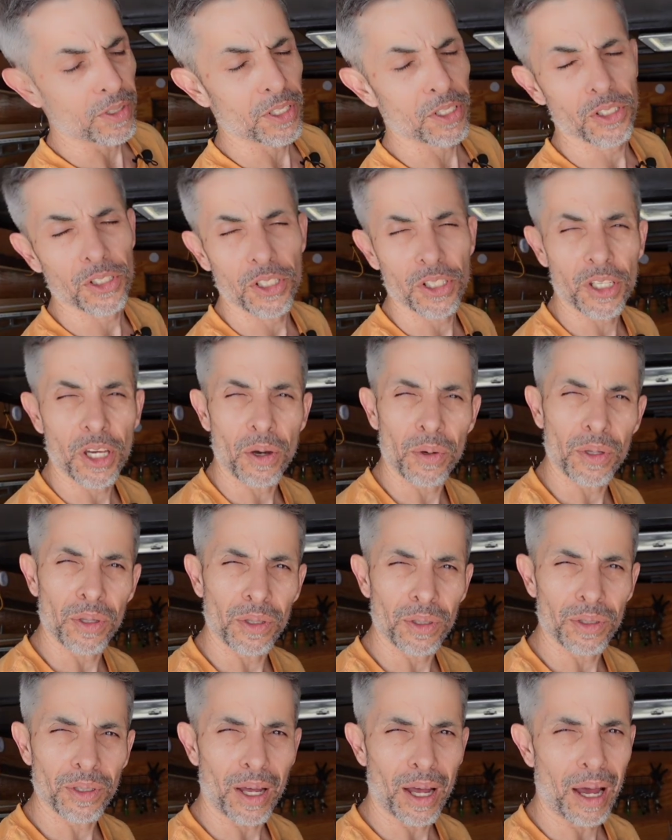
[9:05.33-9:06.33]
of an inch. You could
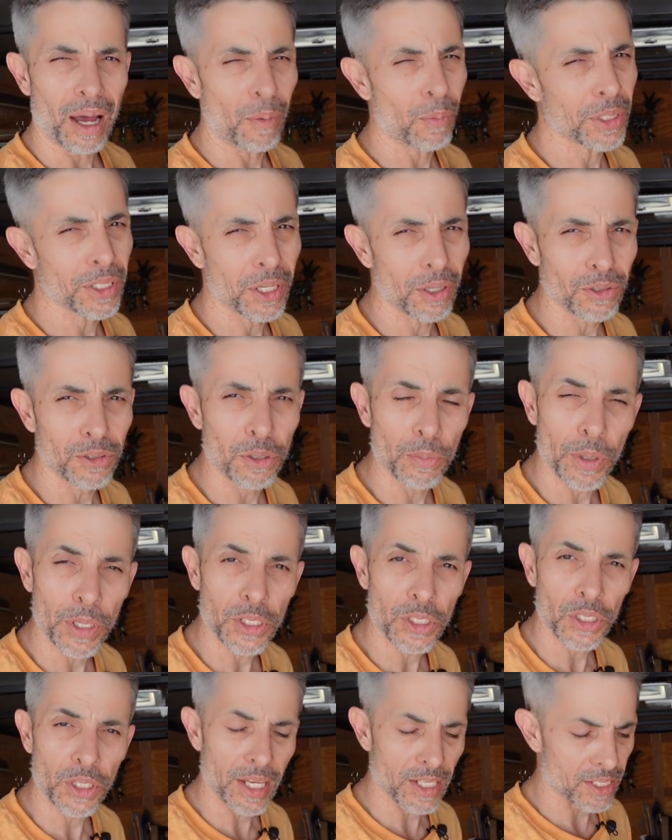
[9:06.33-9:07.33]
go, I wouldn't go too
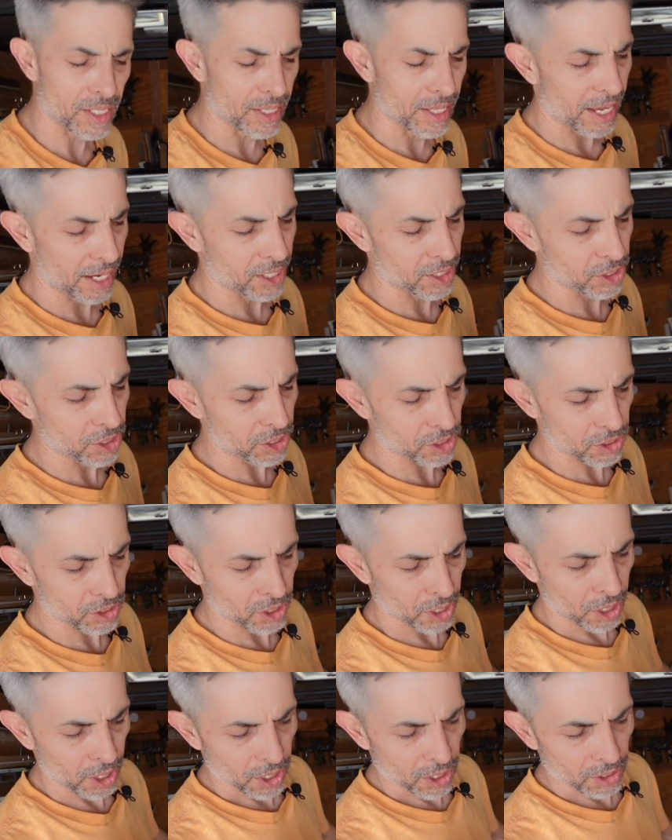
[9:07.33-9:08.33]
much less than that because you
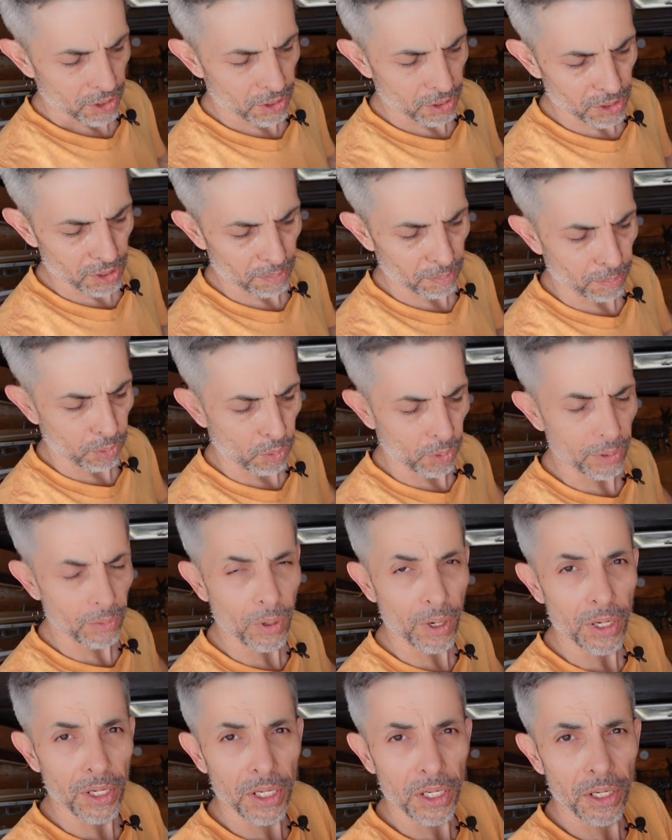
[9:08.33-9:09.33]
just, there's a point
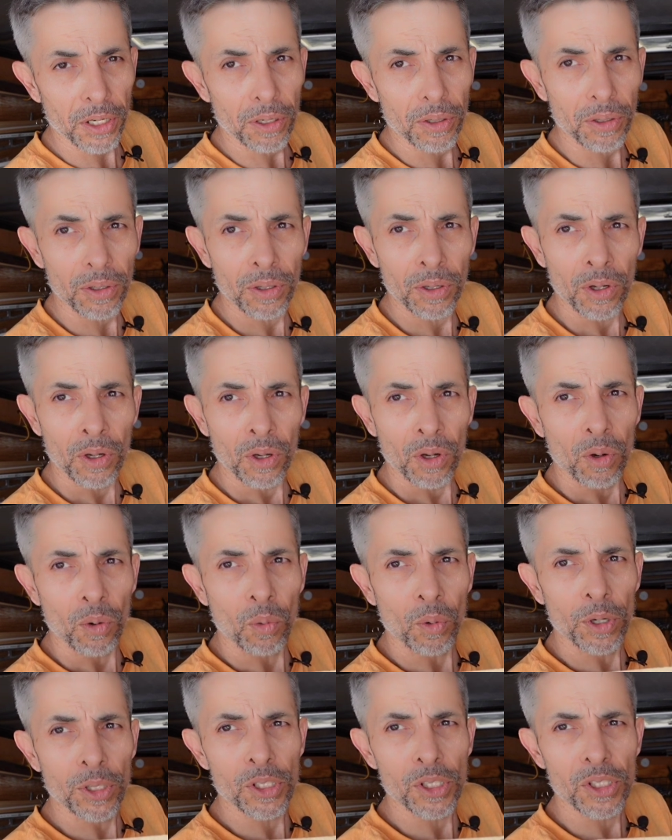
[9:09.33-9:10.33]
right here
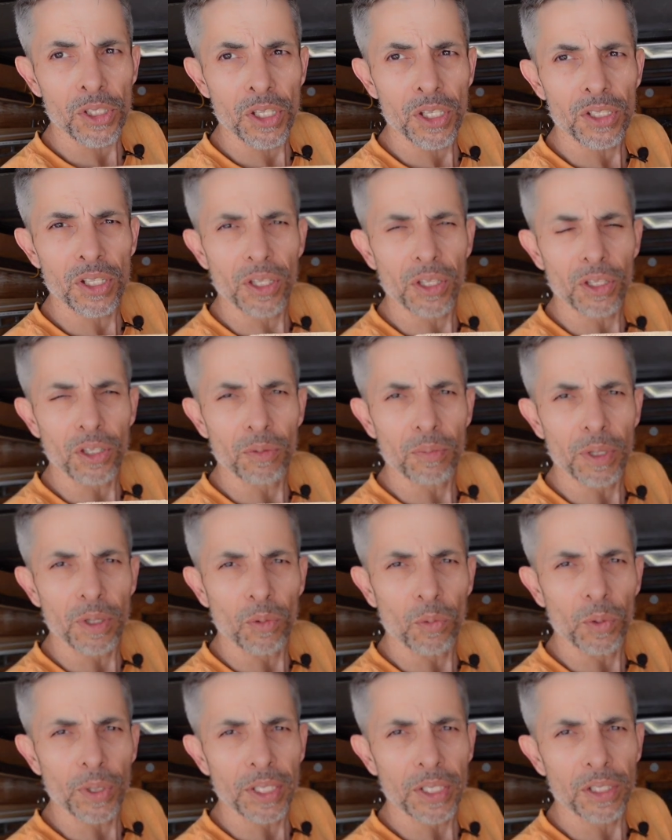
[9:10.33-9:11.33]
where it just gets a little
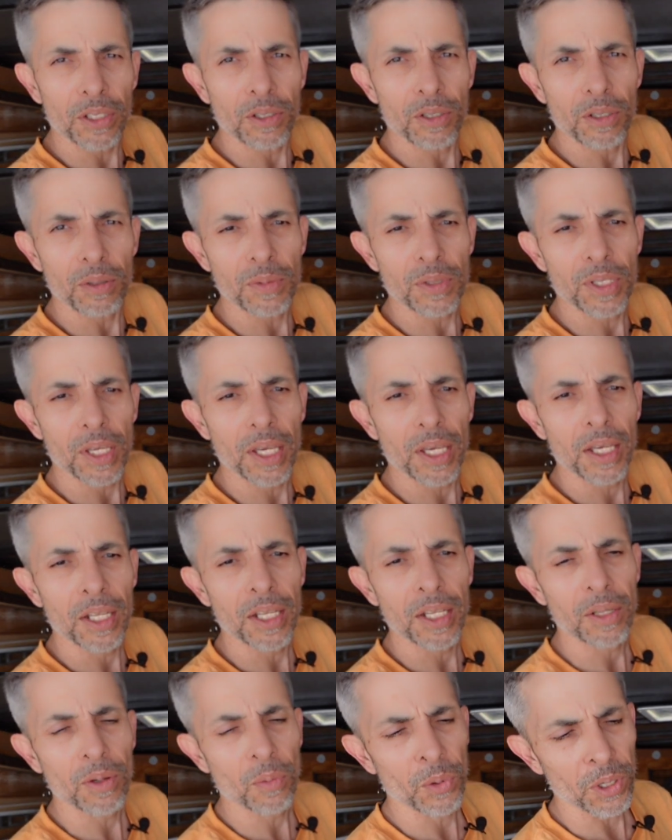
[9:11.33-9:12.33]
bit weak, you know what I'm
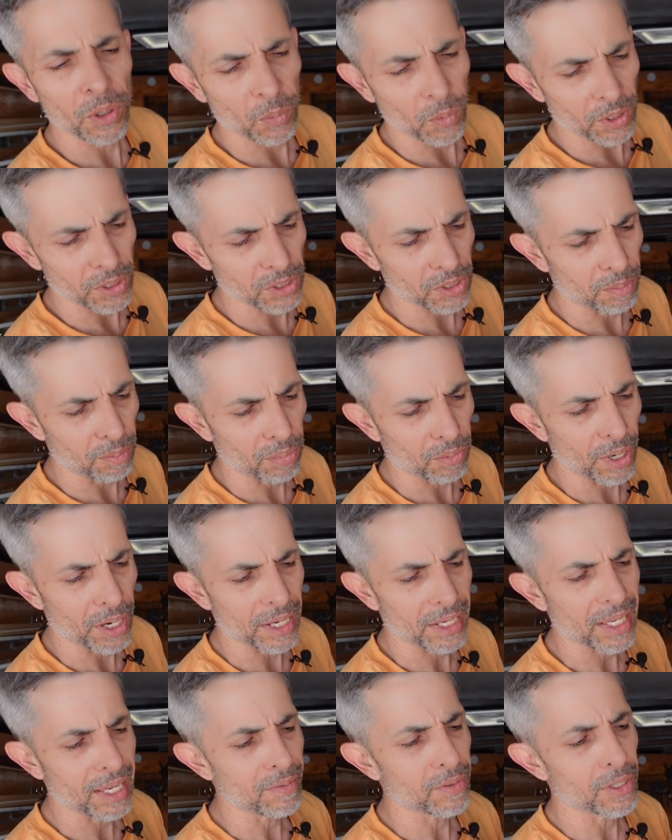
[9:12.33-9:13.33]
saying? And we don't want it to
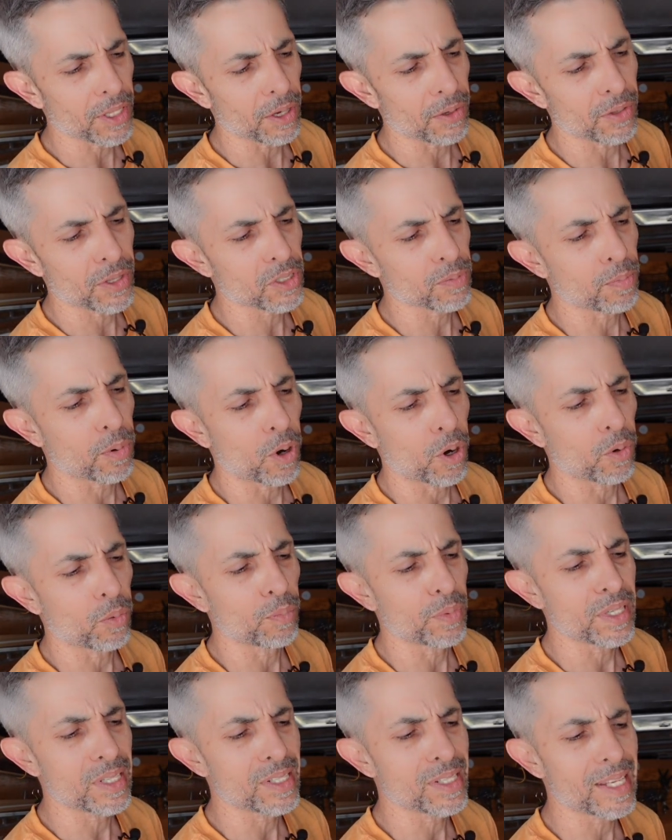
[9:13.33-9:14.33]
break. Even though this part will
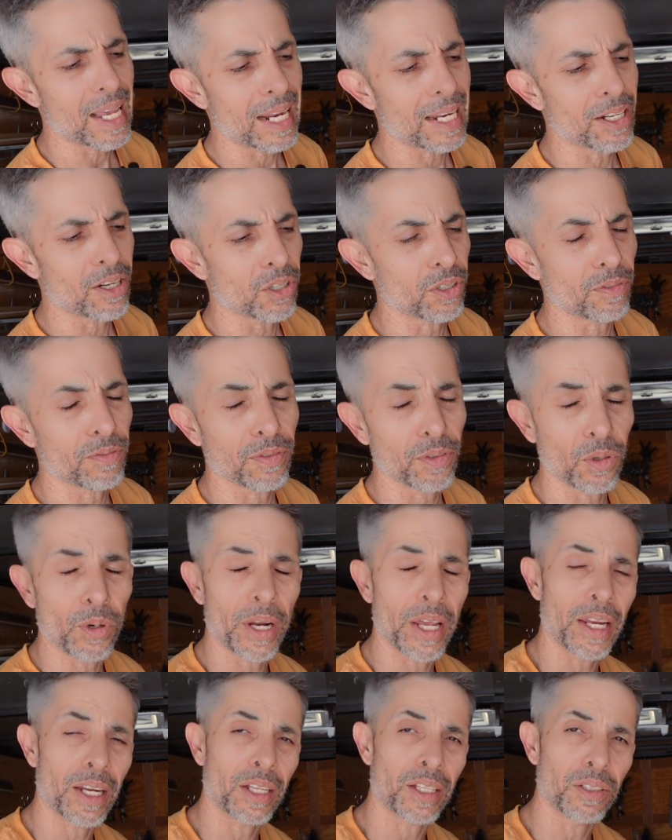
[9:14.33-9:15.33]
be setting on the
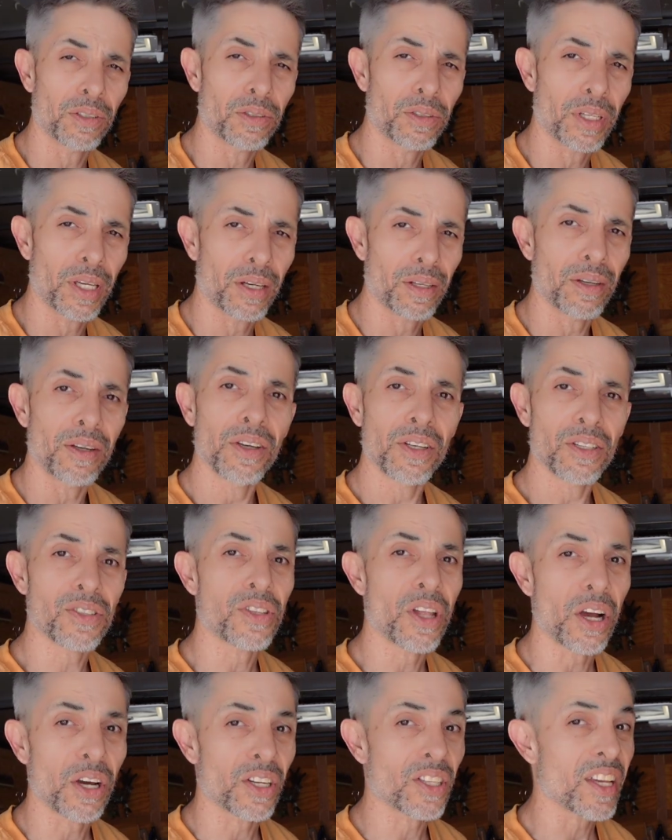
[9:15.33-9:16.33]
floor and glued down,
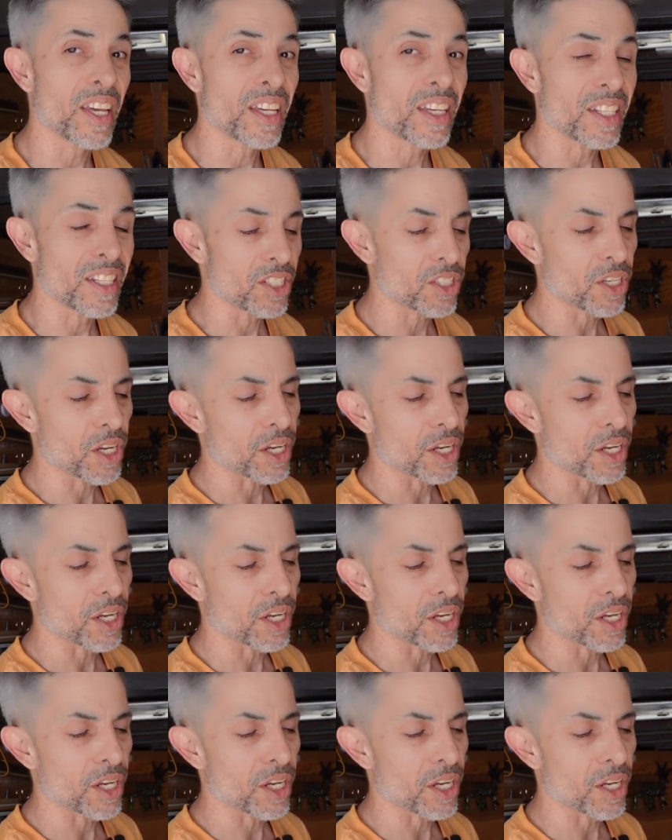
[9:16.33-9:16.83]
it's not gonna take any